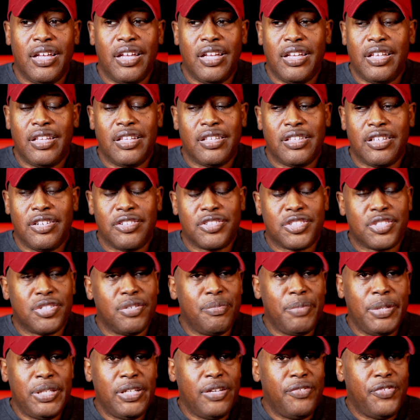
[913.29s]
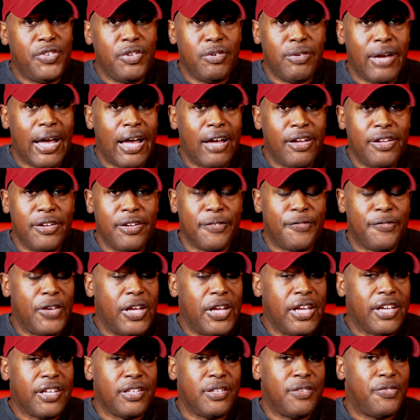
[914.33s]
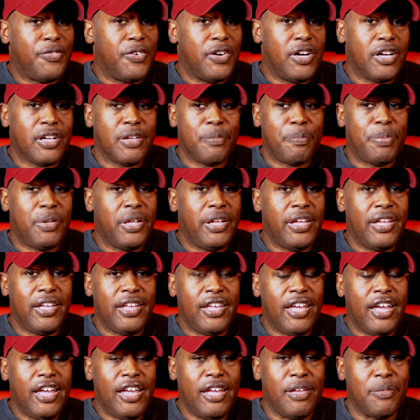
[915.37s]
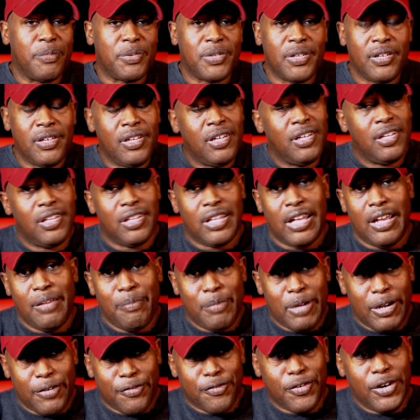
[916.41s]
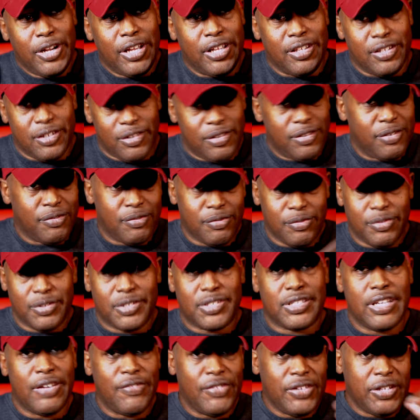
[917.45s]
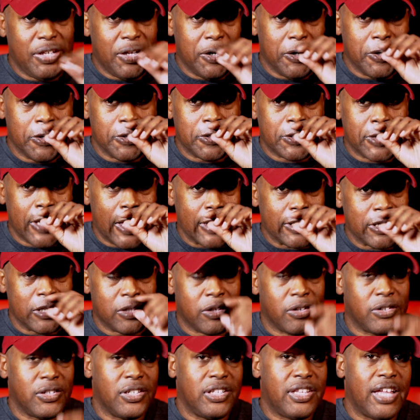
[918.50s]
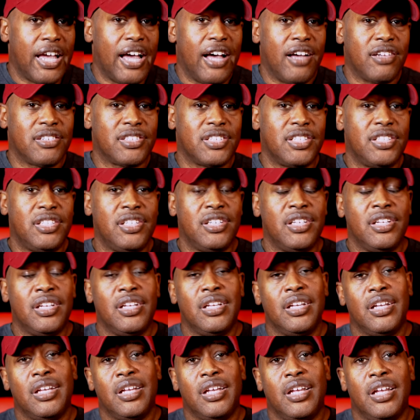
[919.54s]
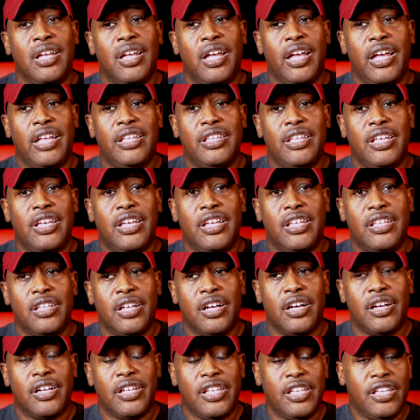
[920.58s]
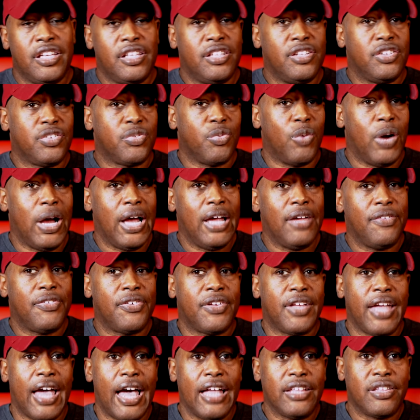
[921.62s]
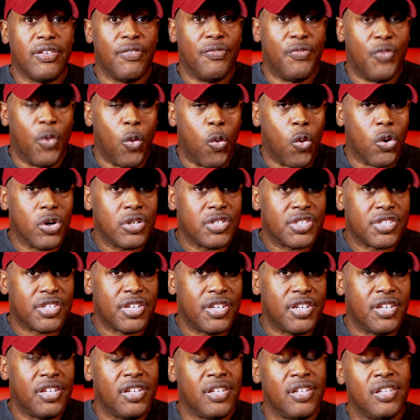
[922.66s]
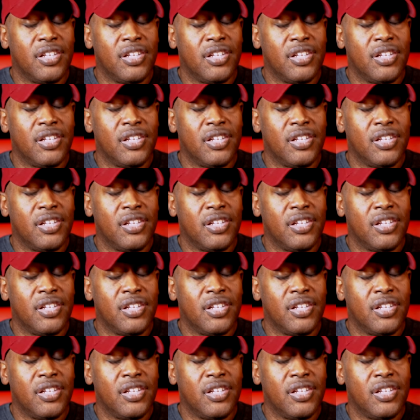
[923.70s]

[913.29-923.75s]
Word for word: And there's too many of you out here faking the funk and playing games. Like my friend was 7 years, got the $30,000. And then he and his wife got divorced.